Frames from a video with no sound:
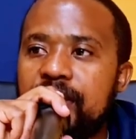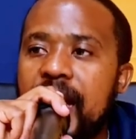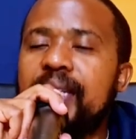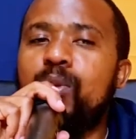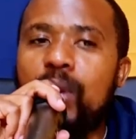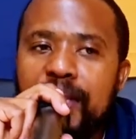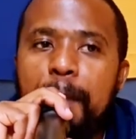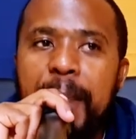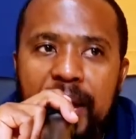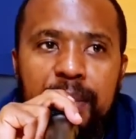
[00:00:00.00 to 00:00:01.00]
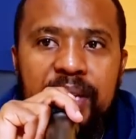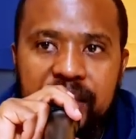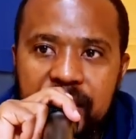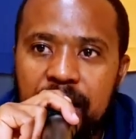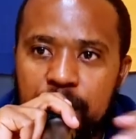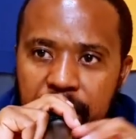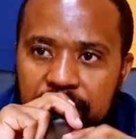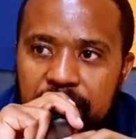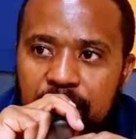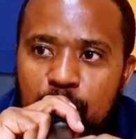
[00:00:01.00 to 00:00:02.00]
That's what the Bible is saying,
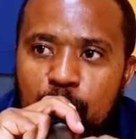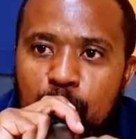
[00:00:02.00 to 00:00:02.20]
man.